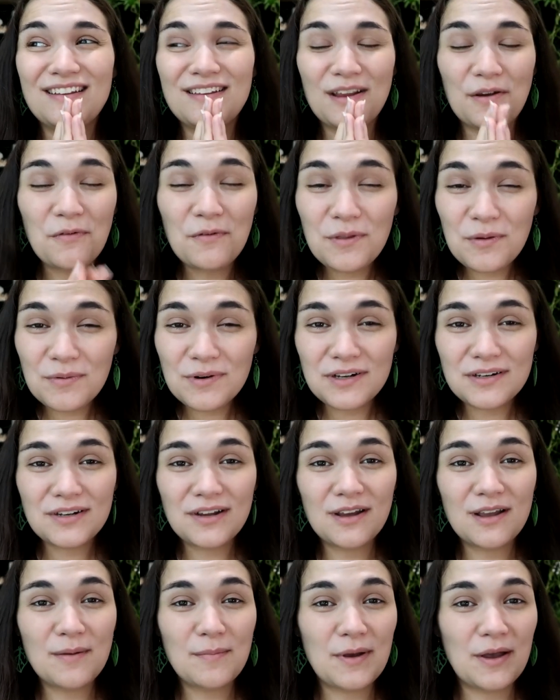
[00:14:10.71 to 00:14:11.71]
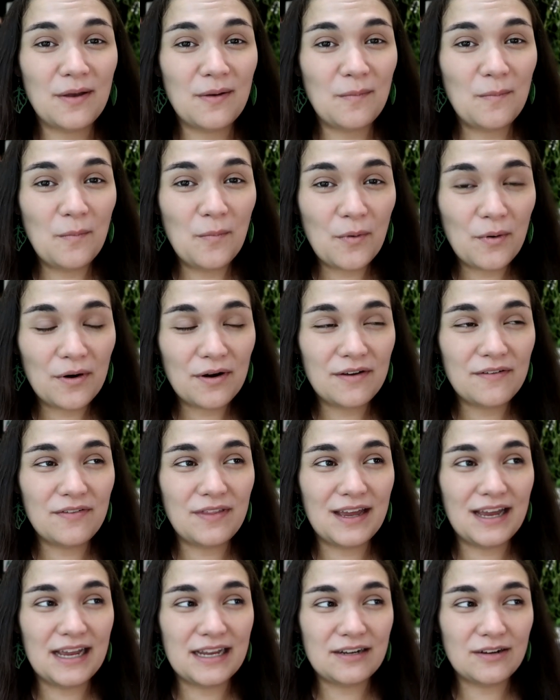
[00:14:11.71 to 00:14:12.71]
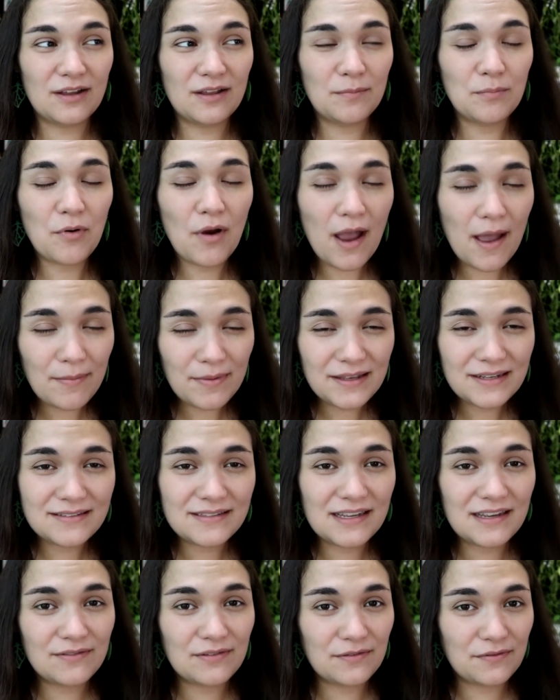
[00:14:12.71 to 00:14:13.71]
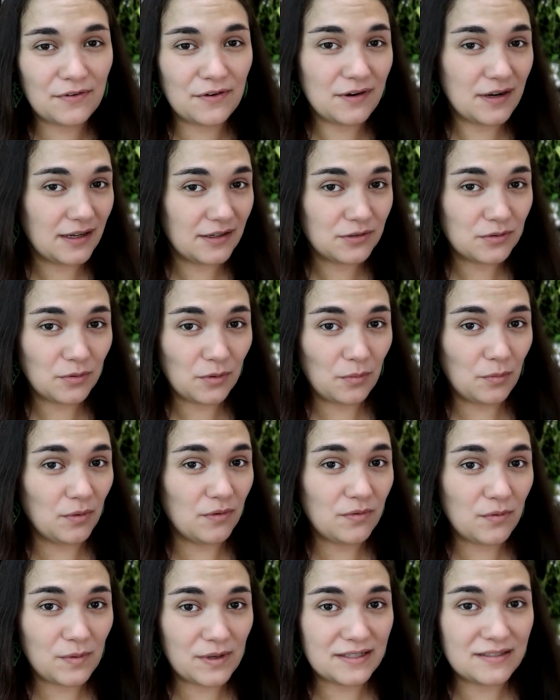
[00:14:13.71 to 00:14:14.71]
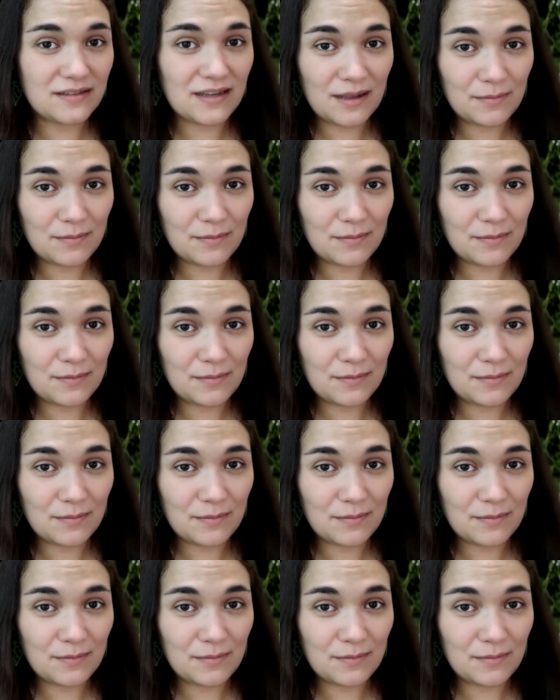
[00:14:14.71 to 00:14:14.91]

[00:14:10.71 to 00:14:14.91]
definitely want to talk about more of that and I'll probably save it for an actual WolfQuest